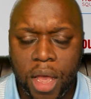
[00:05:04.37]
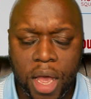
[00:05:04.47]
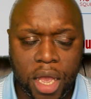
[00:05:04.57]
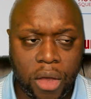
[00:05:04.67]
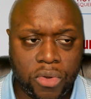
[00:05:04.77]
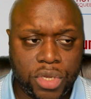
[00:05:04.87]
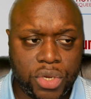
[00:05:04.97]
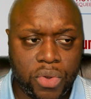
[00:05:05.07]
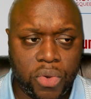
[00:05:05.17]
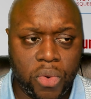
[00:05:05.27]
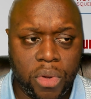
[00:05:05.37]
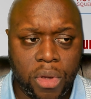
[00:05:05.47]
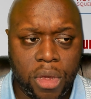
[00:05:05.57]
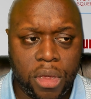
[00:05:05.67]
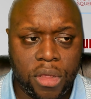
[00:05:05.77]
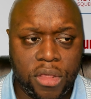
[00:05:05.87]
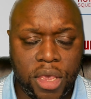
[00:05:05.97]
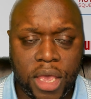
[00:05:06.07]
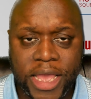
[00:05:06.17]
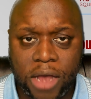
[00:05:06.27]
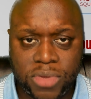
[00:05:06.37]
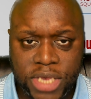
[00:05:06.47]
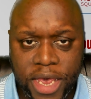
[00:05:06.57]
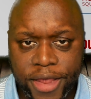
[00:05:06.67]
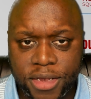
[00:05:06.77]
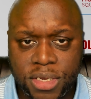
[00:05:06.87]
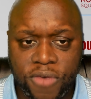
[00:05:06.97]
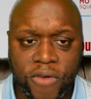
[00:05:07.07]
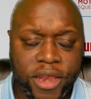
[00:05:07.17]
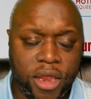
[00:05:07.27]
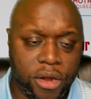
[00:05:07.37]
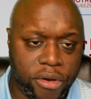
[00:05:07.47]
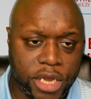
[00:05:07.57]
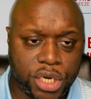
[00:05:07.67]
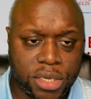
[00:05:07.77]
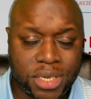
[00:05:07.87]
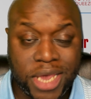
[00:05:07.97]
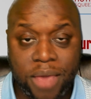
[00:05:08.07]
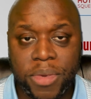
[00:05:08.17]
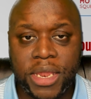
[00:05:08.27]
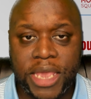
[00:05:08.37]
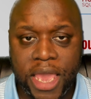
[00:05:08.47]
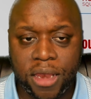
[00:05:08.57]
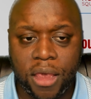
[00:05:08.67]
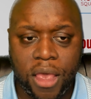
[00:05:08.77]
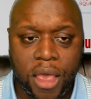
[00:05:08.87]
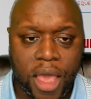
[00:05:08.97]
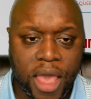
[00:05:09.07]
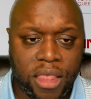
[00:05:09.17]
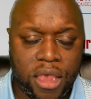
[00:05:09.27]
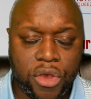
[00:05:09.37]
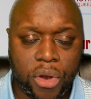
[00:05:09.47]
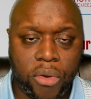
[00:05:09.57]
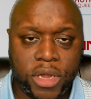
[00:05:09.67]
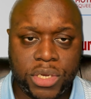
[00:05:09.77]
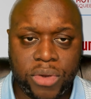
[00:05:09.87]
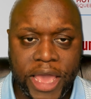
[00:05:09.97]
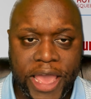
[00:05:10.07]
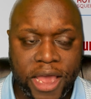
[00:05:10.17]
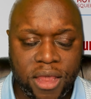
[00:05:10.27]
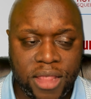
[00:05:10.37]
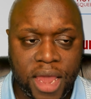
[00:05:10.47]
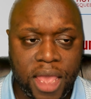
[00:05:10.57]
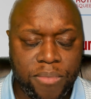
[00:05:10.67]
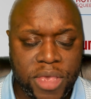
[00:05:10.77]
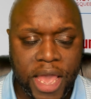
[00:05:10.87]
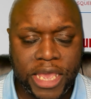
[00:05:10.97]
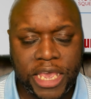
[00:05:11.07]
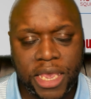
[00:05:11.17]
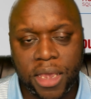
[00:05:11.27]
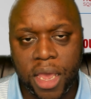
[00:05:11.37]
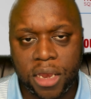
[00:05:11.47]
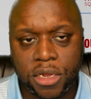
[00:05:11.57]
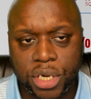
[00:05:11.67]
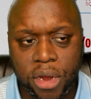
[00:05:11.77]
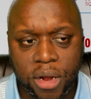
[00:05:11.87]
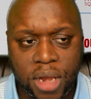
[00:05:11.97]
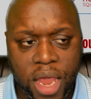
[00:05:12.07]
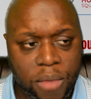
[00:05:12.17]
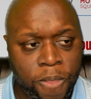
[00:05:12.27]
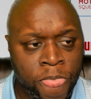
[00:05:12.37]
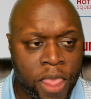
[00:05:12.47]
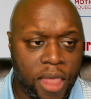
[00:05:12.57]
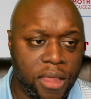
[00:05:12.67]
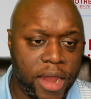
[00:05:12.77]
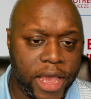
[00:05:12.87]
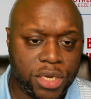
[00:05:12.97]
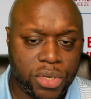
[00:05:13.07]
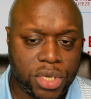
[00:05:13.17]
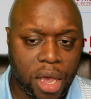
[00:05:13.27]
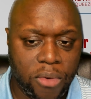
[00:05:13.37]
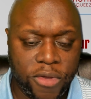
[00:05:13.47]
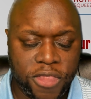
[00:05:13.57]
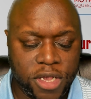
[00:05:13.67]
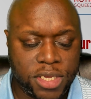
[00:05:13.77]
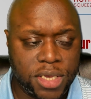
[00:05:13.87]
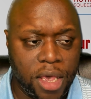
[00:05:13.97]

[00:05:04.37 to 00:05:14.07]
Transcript: uh, go to the account settings, find integrations, type in Git, and then you're going to add in that API key and a generic name. And then as you saw with this